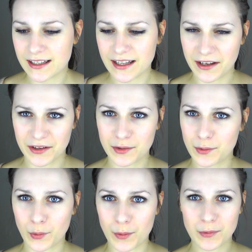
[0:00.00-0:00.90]
like a
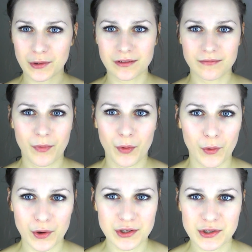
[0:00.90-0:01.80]
normal
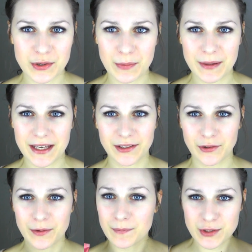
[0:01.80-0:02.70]
North European
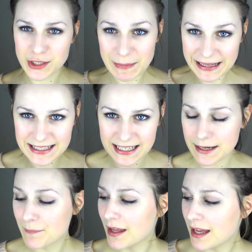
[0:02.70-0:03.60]
or just pale
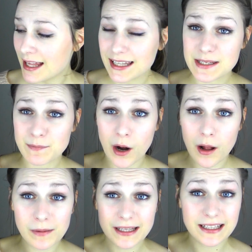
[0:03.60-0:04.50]
skin,
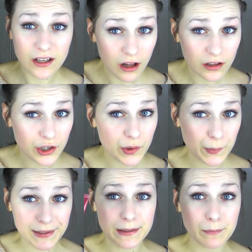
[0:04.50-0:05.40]
the color
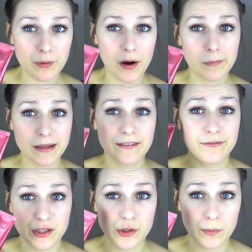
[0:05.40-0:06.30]
will probably
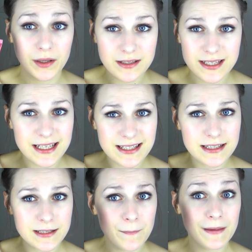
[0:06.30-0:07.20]
fit you, because it
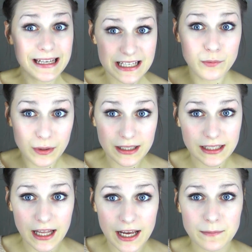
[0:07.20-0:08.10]
is
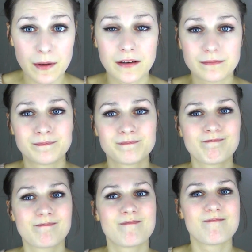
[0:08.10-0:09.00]
really light, but
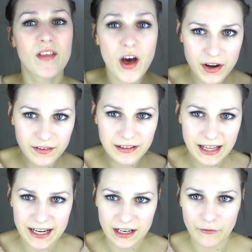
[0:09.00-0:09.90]
not
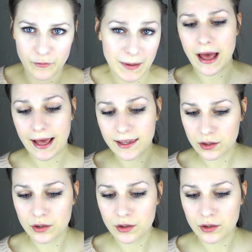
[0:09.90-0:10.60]
light enough for me. I